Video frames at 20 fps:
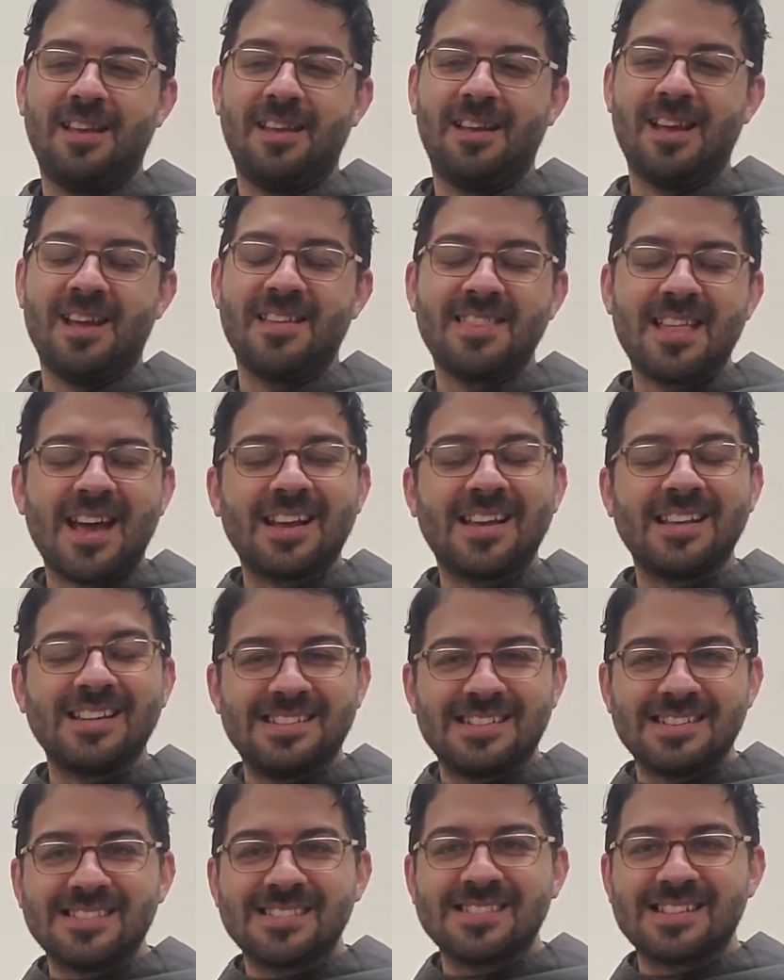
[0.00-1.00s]
And that can
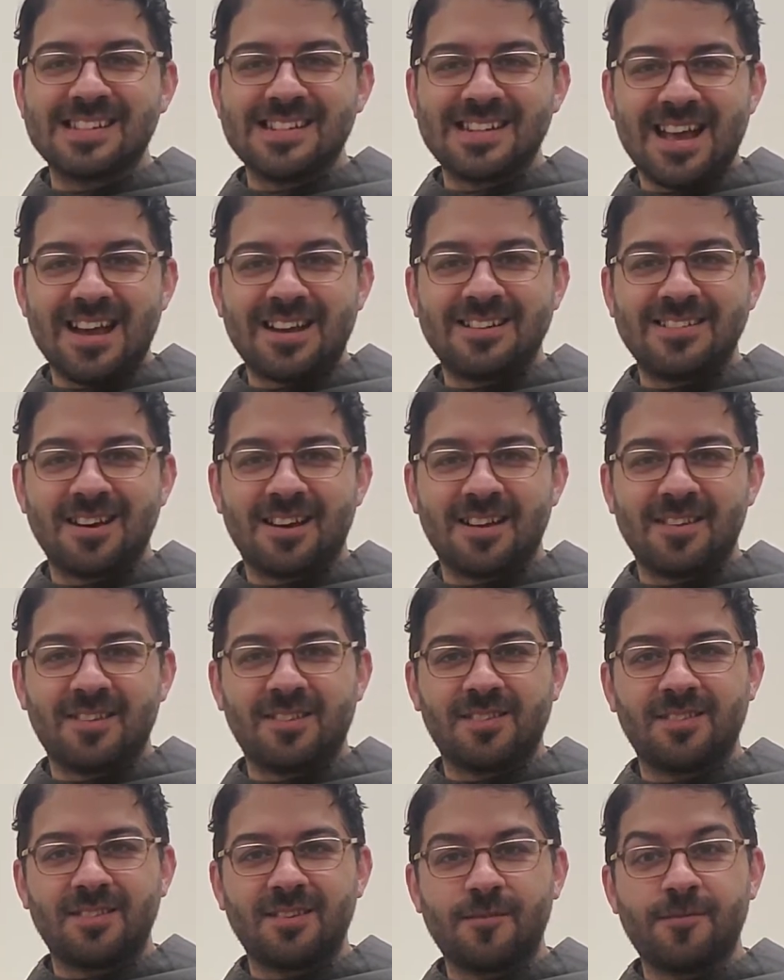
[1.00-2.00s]
disconnect
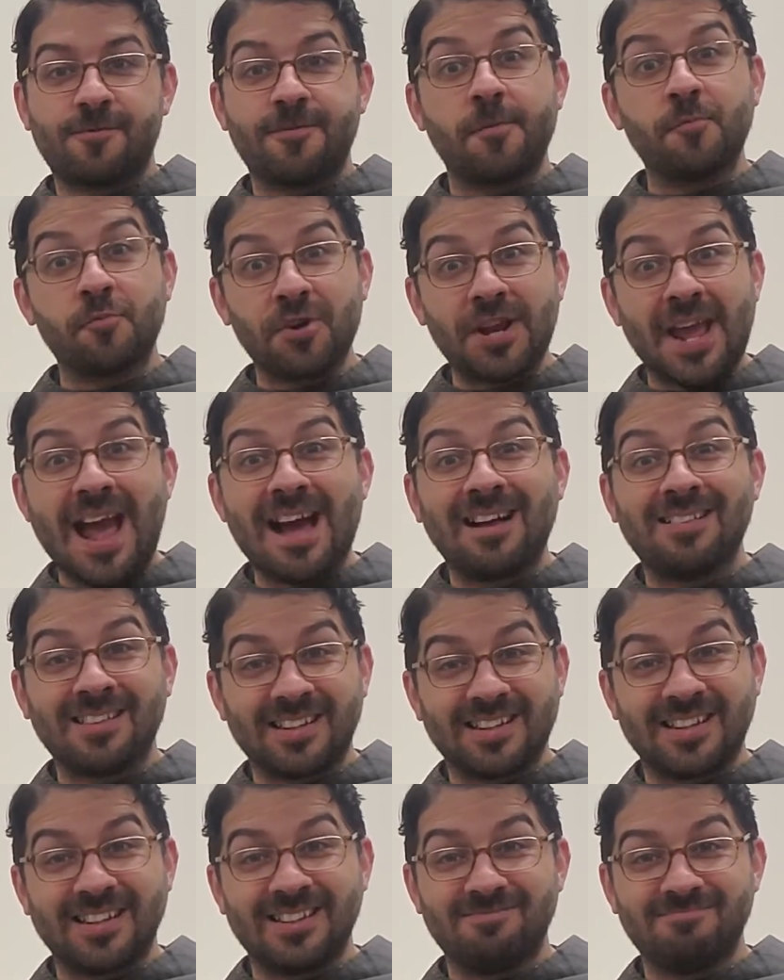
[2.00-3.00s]
us from
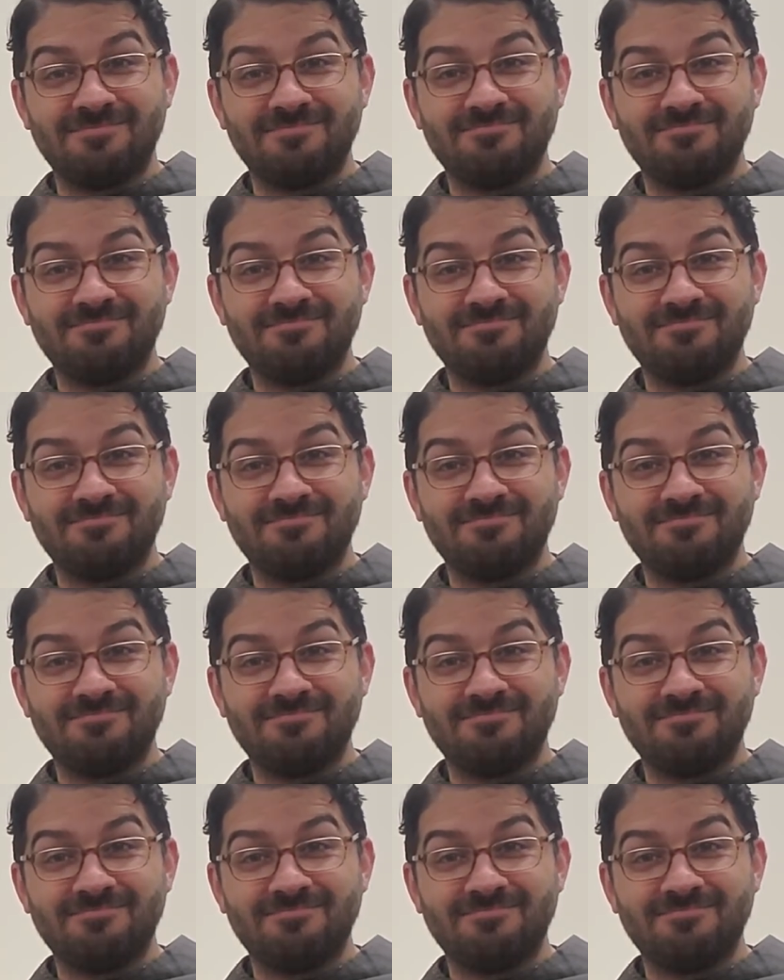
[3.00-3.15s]
reality,